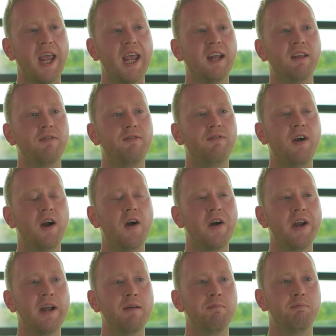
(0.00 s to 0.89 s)
It's
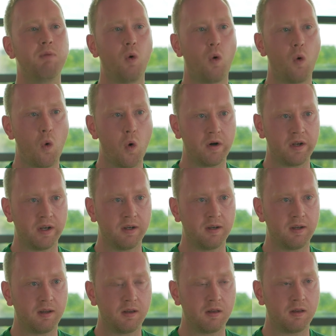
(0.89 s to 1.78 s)
very
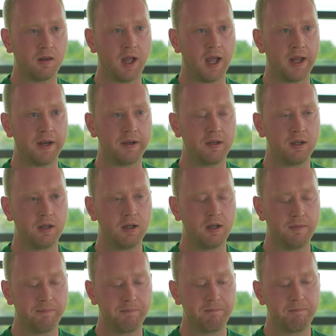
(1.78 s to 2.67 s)
important that
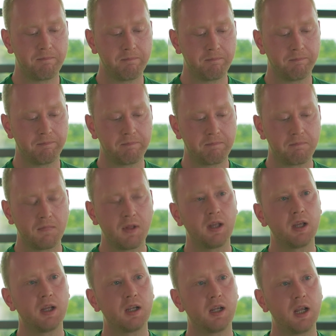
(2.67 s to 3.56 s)

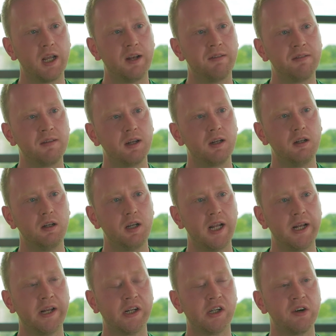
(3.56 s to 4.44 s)
kids,
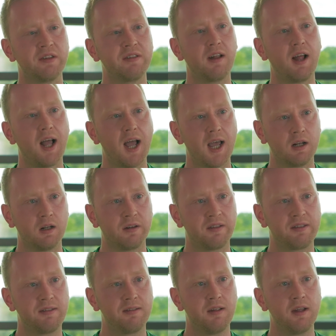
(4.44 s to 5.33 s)
teenagers,
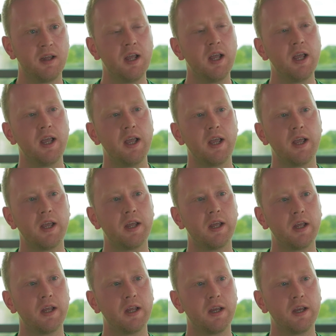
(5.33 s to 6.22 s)
adults,
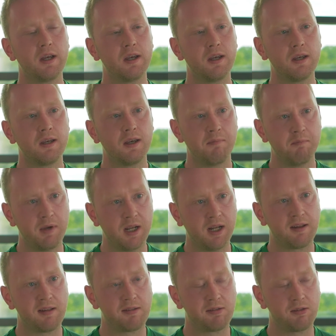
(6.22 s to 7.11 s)
they
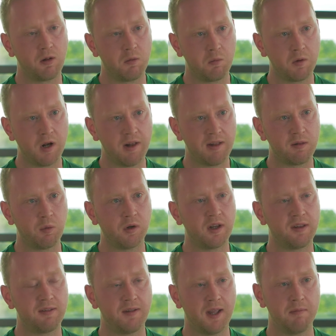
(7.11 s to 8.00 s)
meet someone else
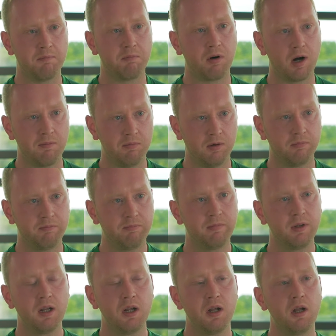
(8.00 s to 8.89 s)
with the same problem.
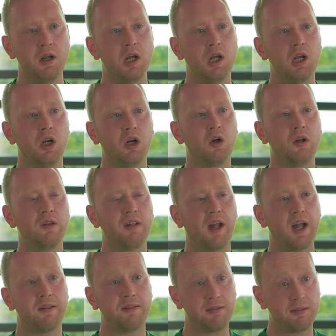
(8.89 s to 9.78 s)
Because
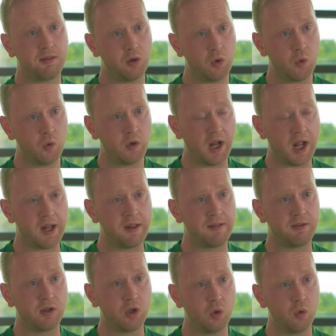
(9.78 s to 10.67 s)
as soon
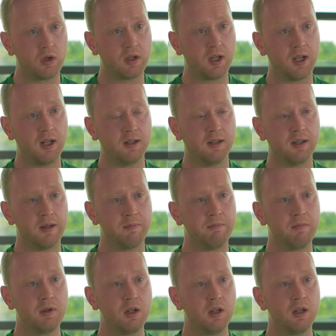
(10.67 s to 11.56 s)
as you tell
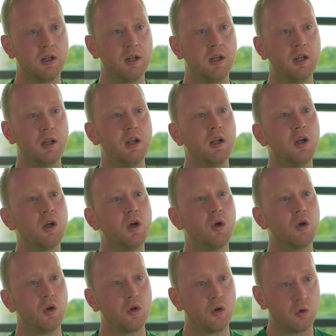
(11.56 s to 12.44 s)
them,
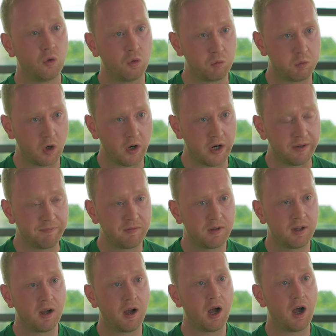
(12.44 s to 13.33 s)
don't worry,
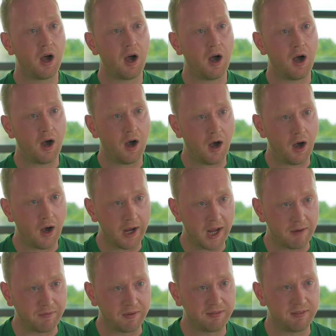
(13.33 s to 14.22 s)
I
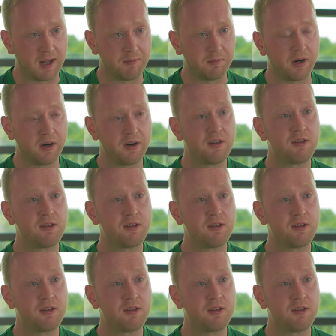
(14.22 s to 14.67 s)
have a stammer,